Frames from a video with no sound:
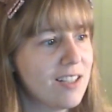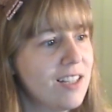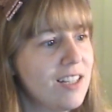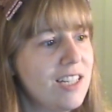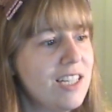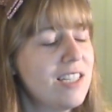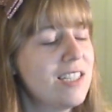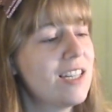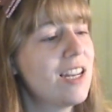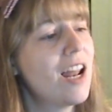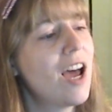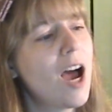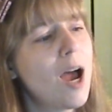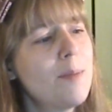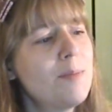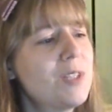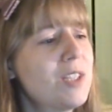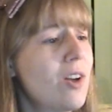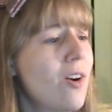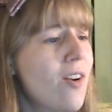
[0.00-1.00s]
And he said, I'm
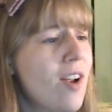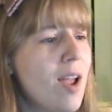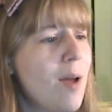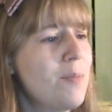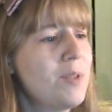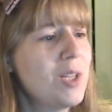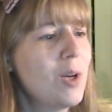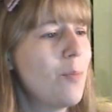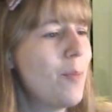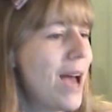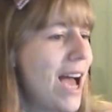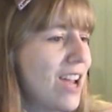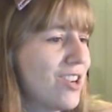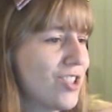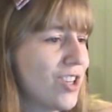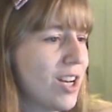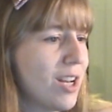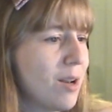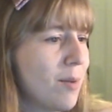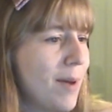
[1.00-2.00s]
sorry I'm so
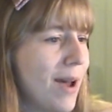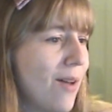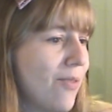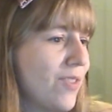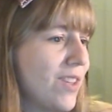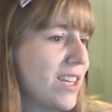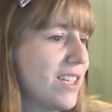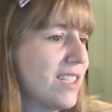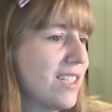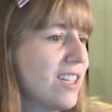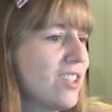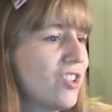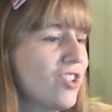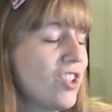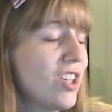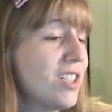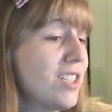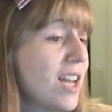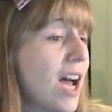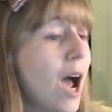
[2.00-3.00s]
passionate about this. It's
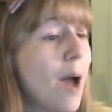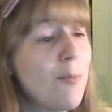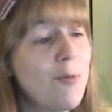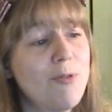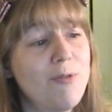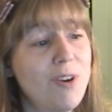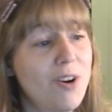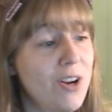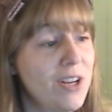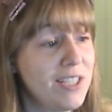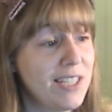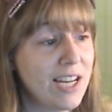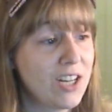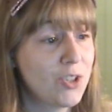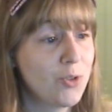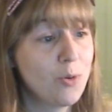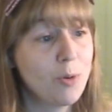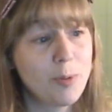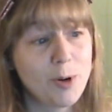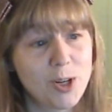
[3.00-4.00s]
just I'm a very
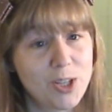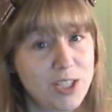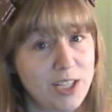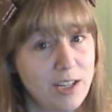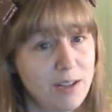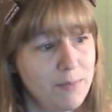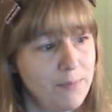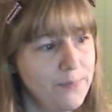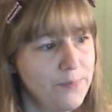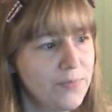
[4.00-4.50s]
sexual person.